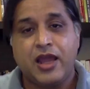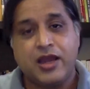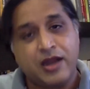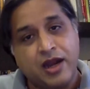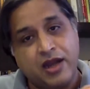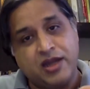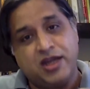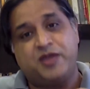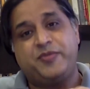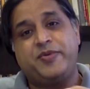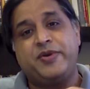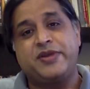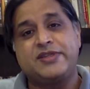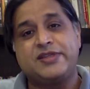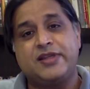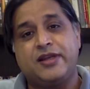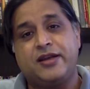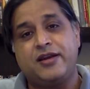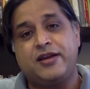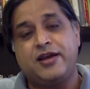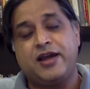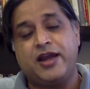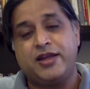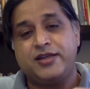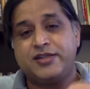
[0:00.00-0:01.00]
and 100 pixel in
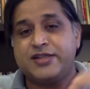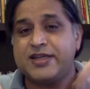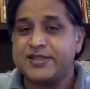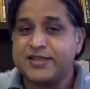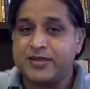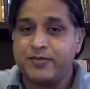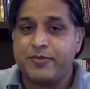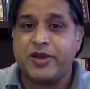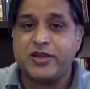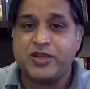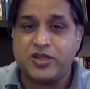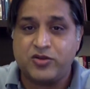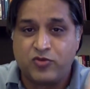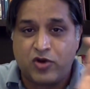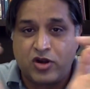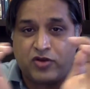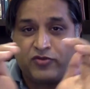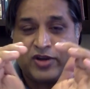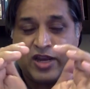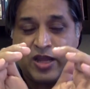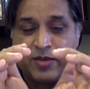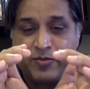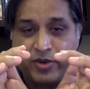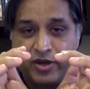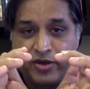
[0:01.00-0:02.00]
height. Just imagine what
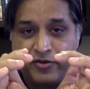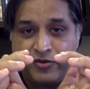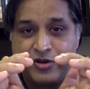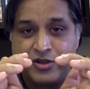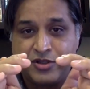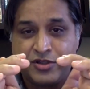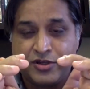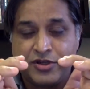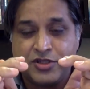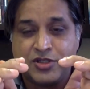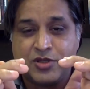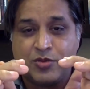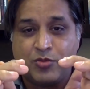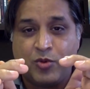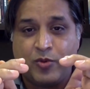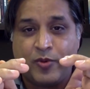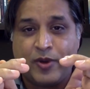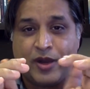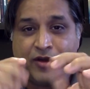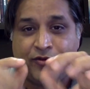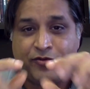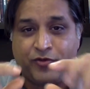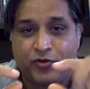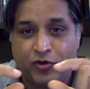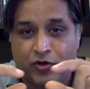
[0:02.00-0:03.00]
will happen if there is a
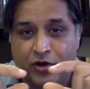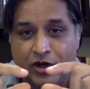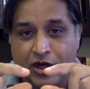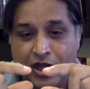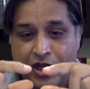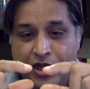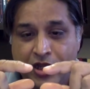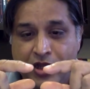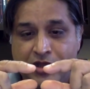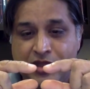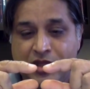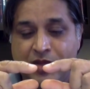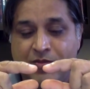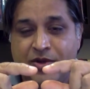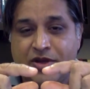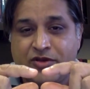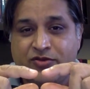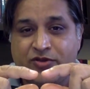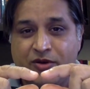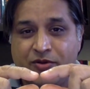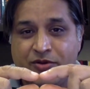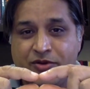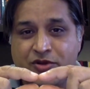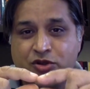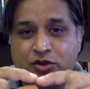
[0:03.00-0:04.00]
mobile phone. The image
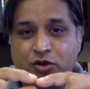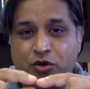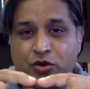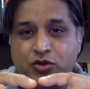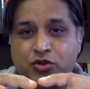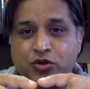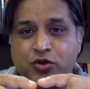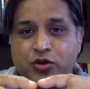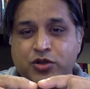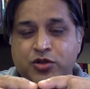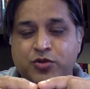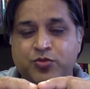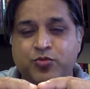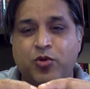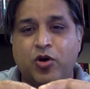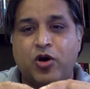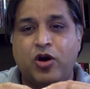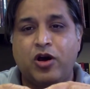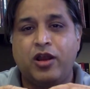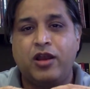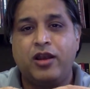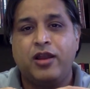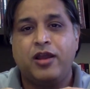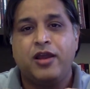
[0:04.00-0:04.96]
will be so small